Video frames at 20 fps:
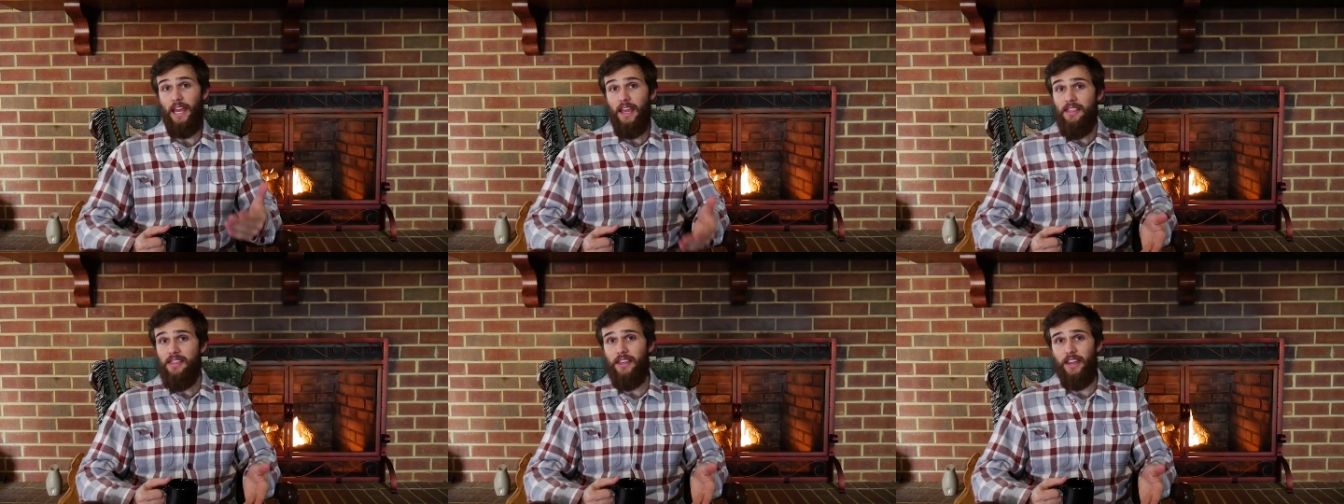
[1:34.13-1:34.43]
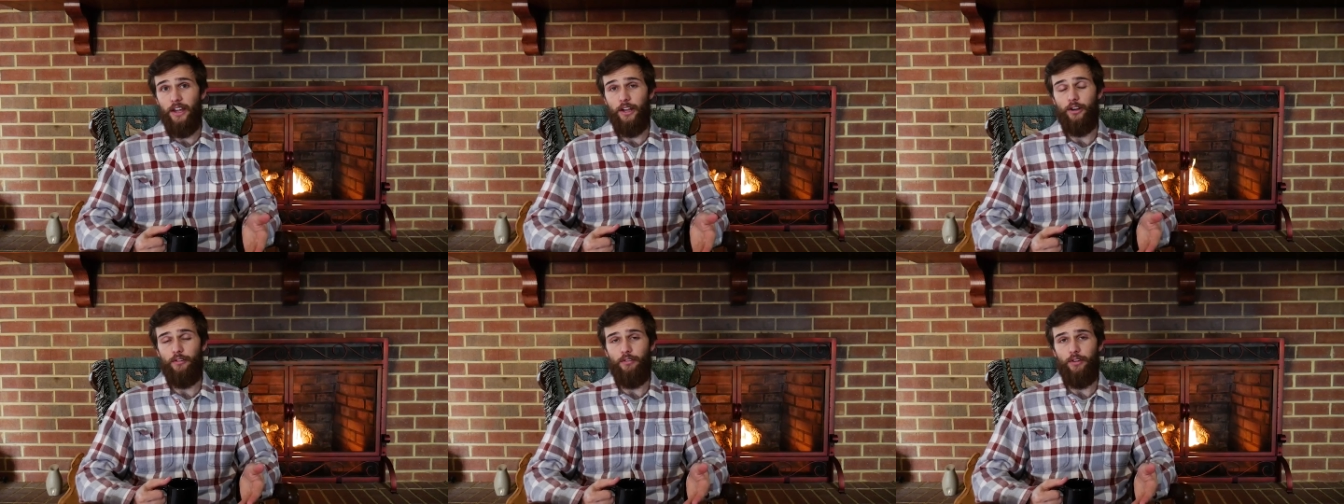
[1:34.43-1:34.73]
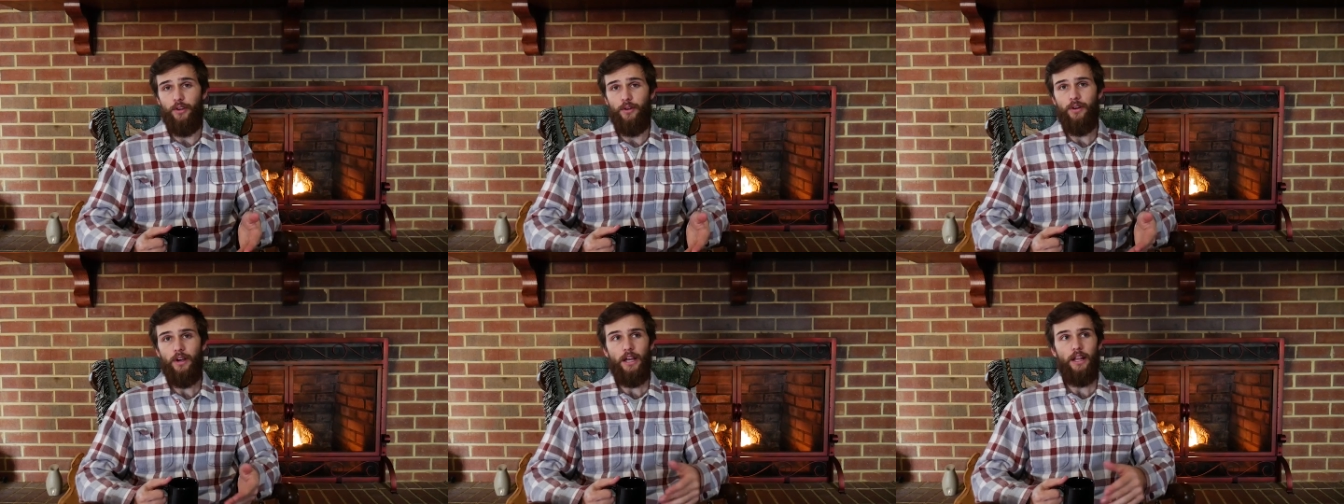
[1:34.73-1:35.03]
in the
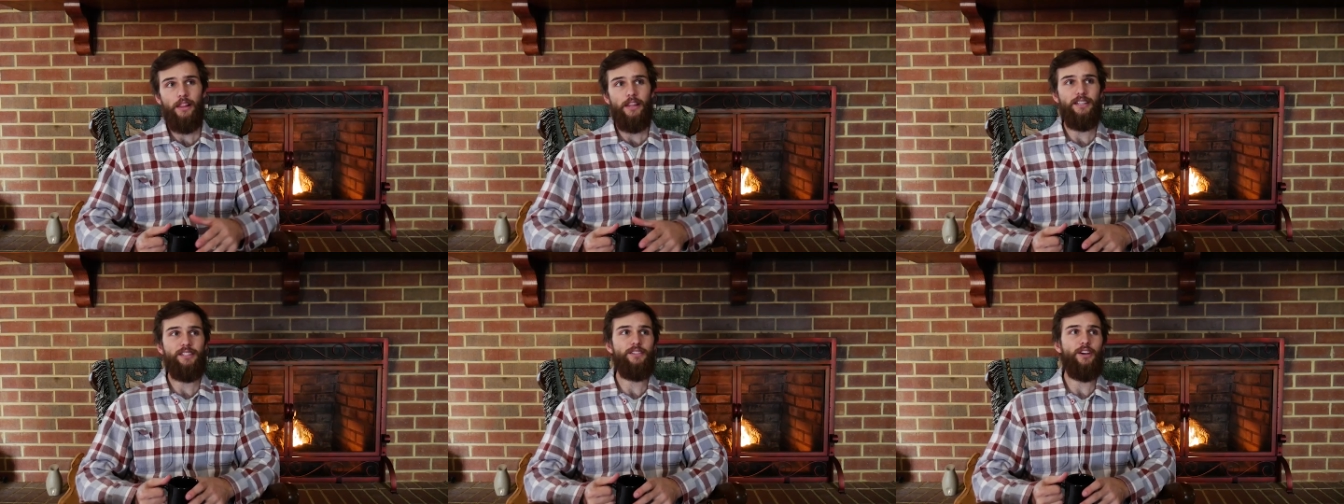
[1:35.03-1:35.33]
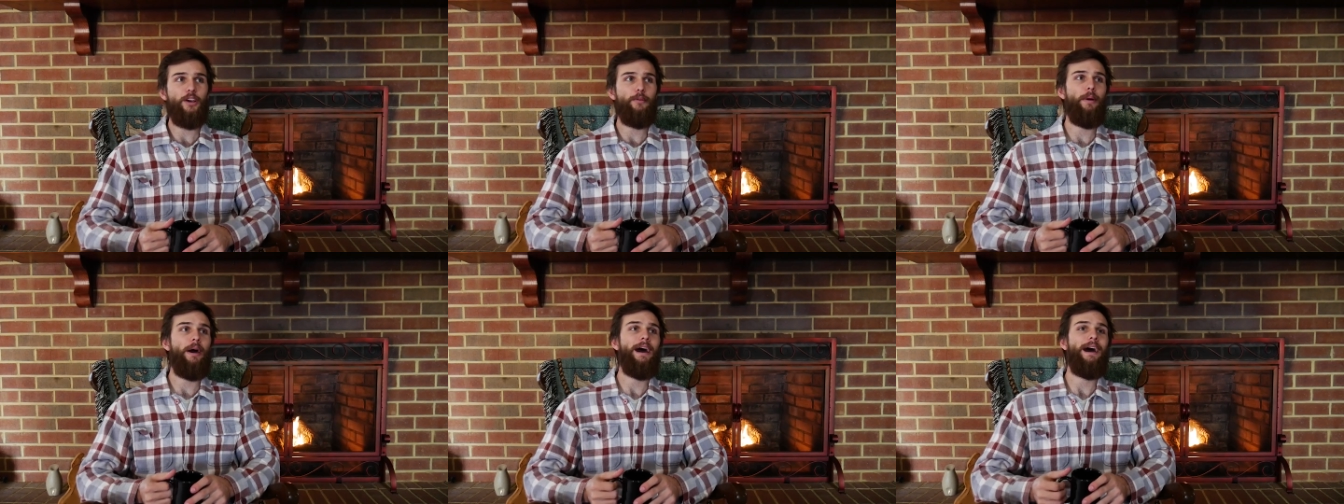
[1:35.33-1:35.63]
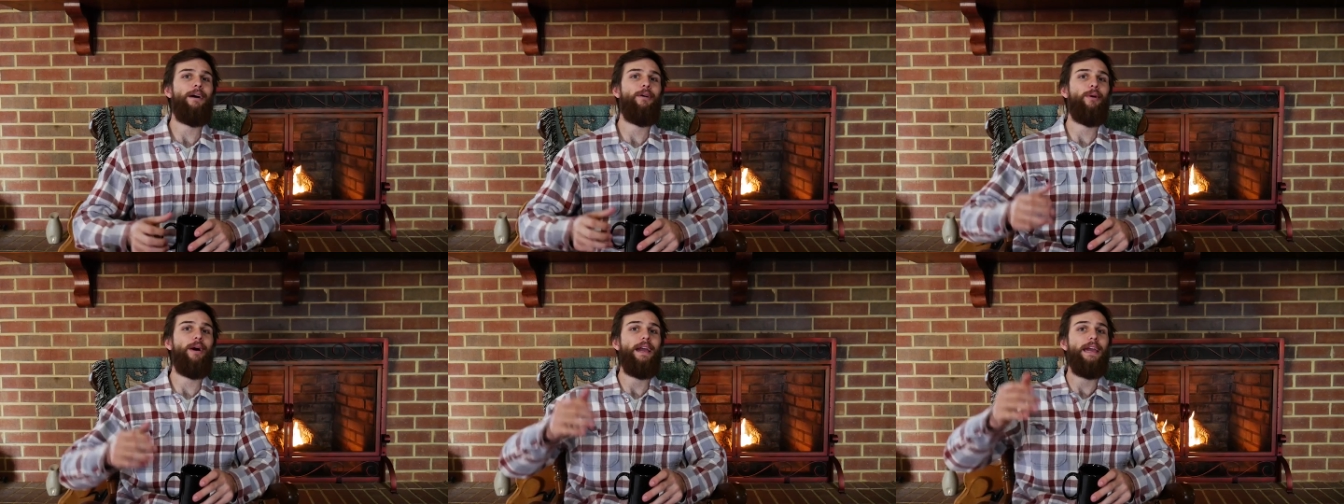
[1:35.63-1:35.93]
interview, let's talk about
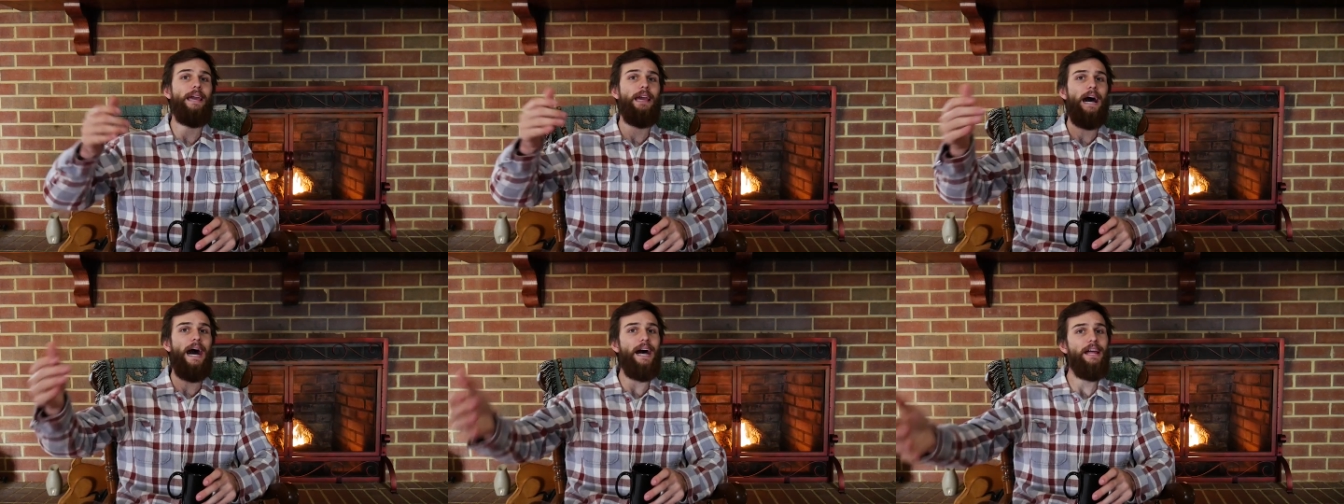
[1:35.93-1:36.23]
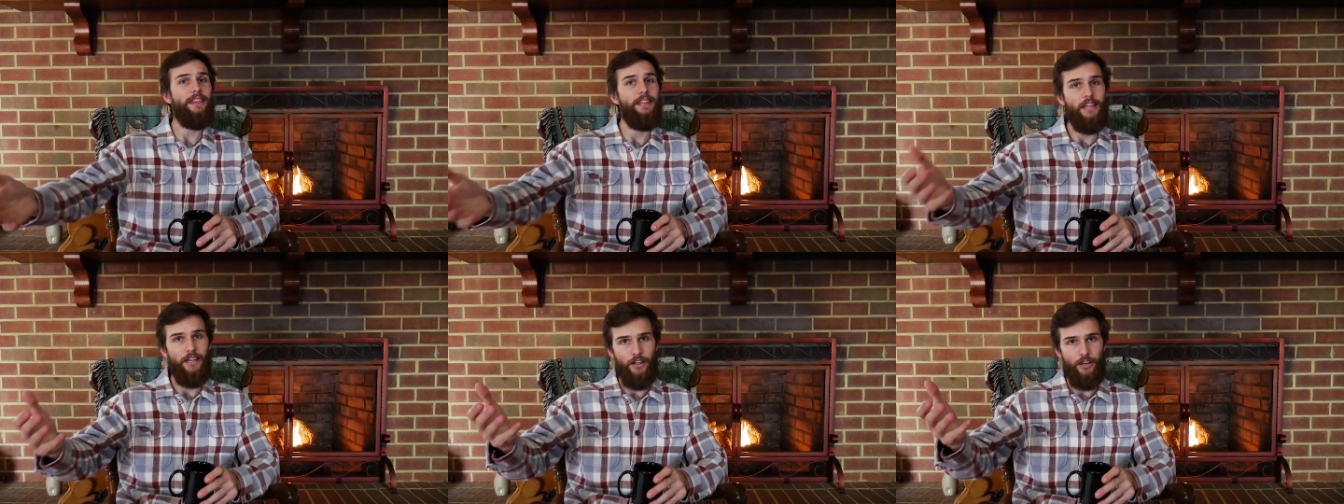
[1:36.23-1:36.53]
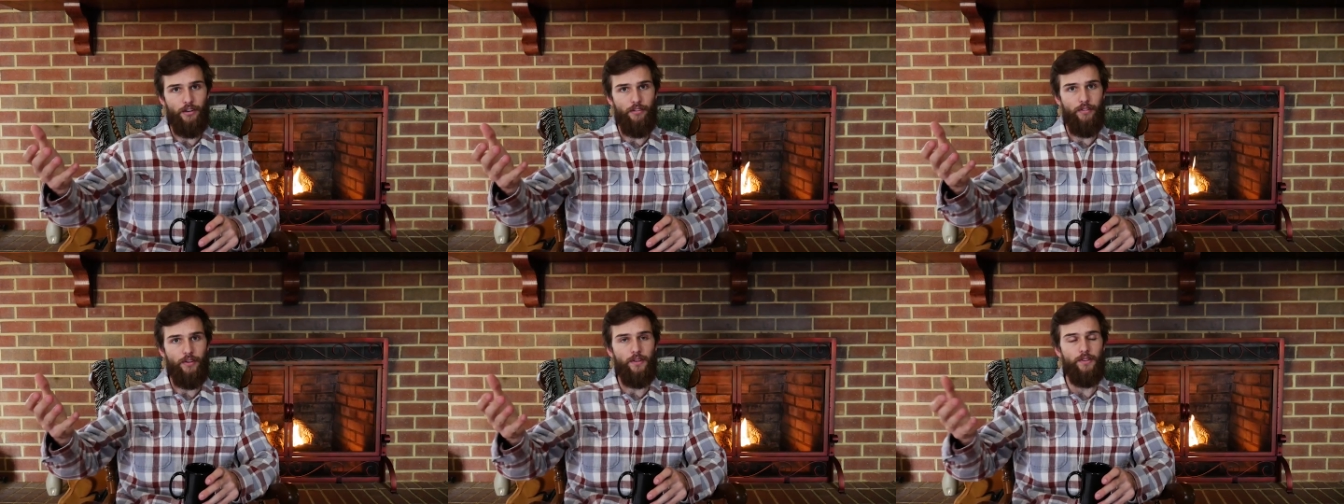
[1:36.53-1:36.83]
how I got the
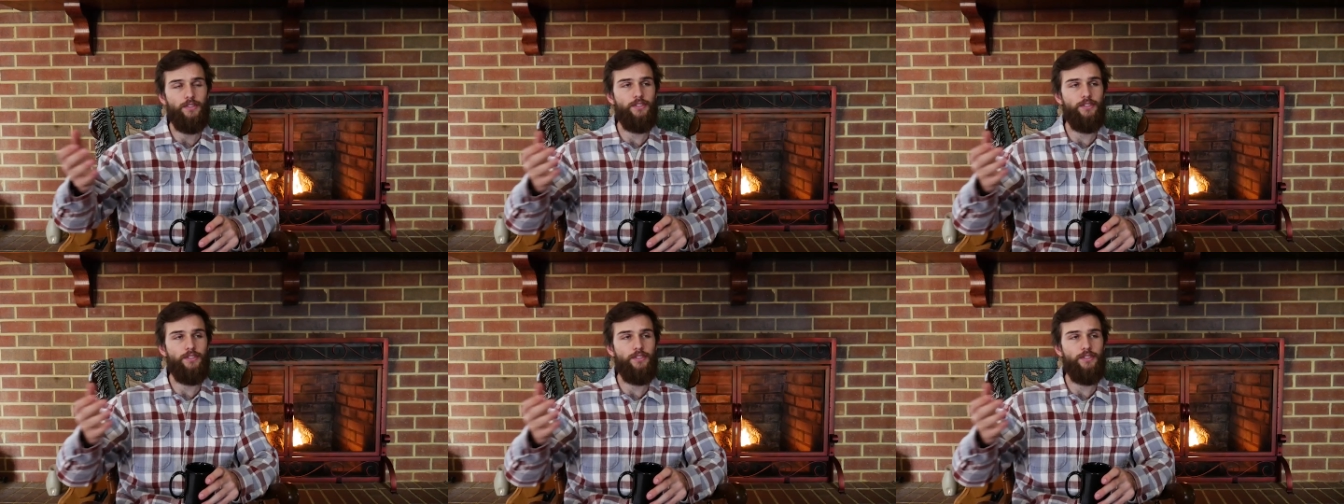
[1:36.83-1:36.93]
interview.